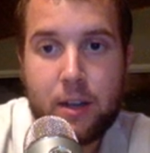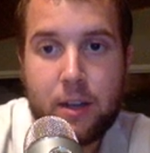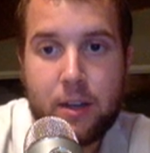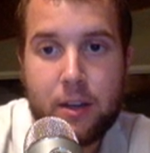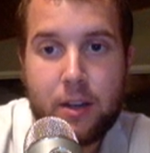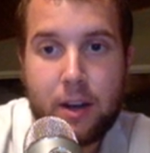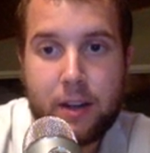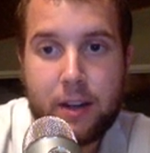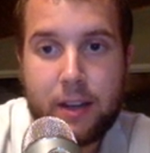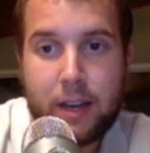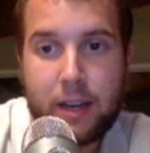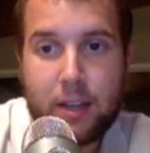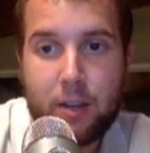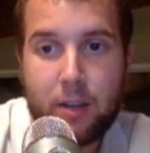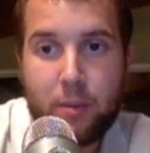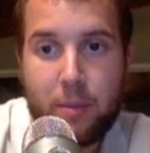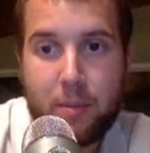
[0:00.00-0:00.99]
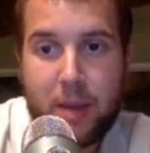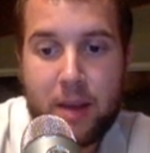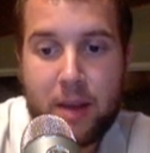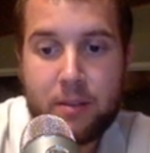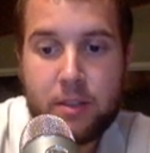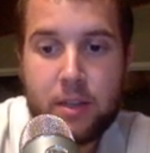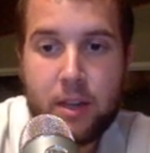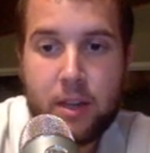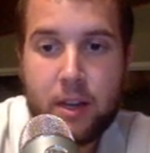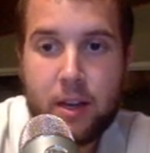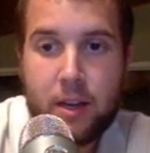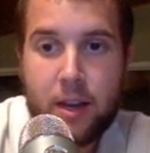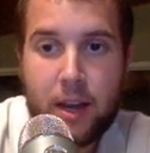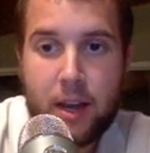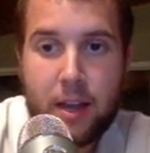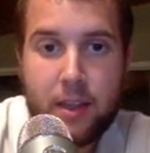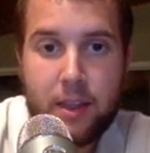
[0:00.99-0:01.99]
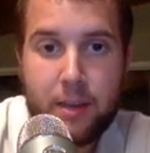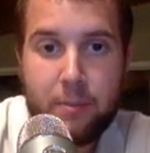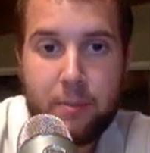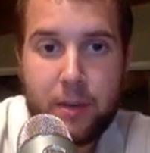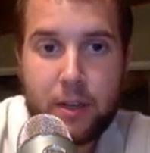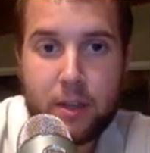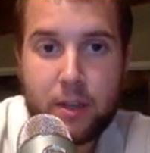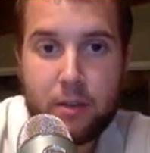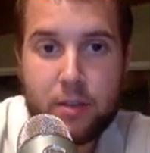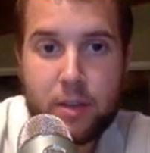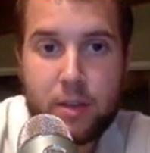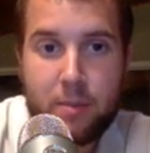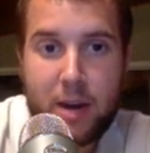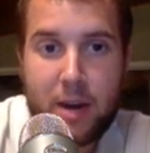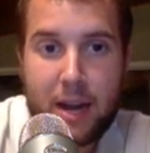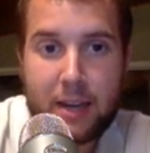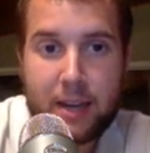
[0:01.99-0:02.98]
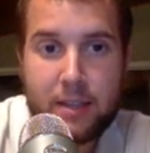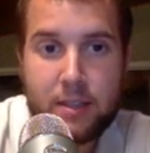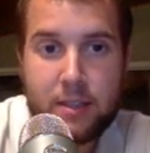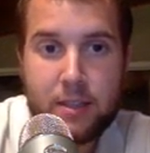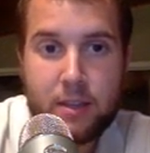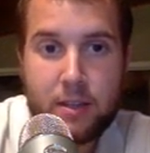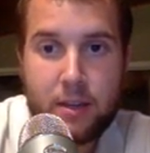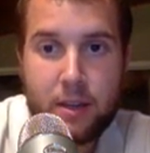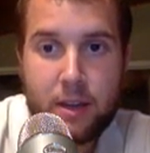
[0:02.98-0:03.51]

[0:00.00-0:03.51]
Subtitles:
dot get global bounds, and then we close the brackets.